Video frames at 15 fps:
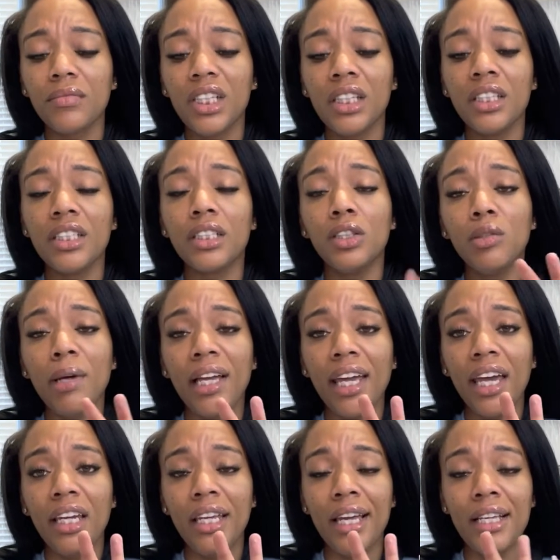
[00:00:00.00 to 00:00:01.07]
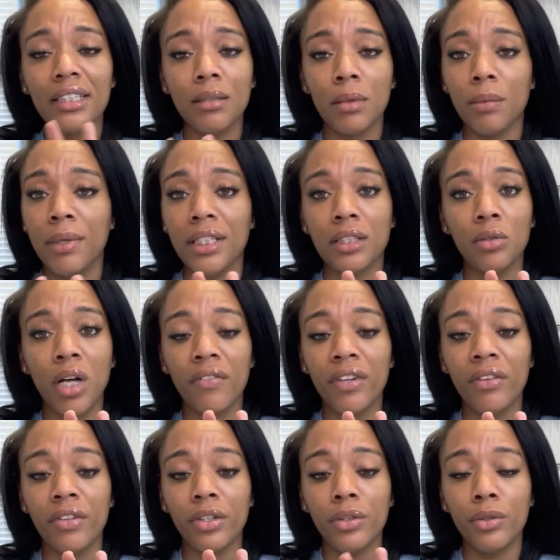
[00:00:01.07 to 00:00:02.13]
this glue by KDS, some of the best glue I've
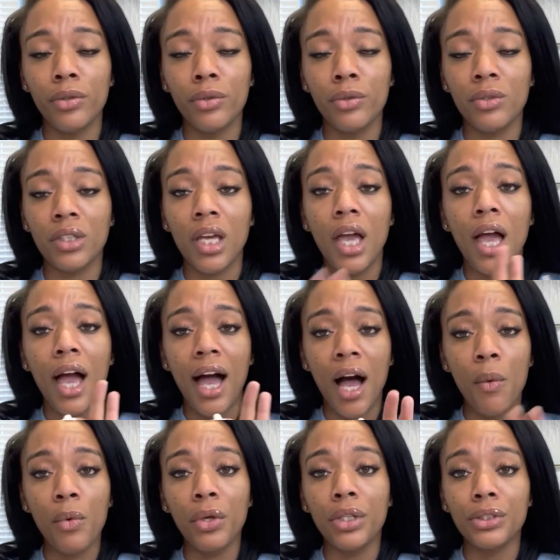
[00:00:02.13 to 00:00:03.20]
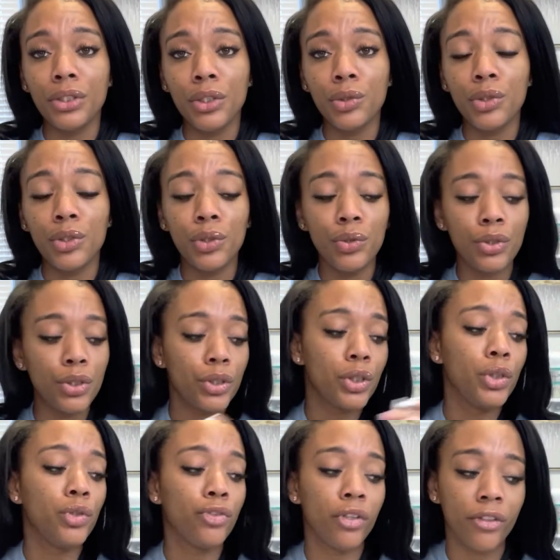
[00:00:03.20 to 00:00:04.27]
ever used. I will continue to use this
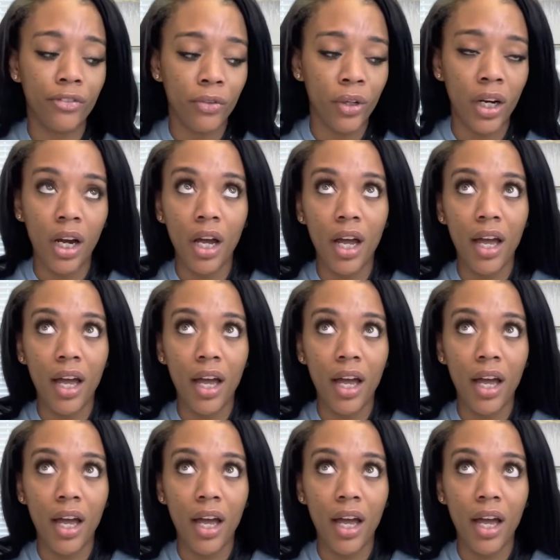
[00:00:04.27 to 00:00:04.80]
glue for forever.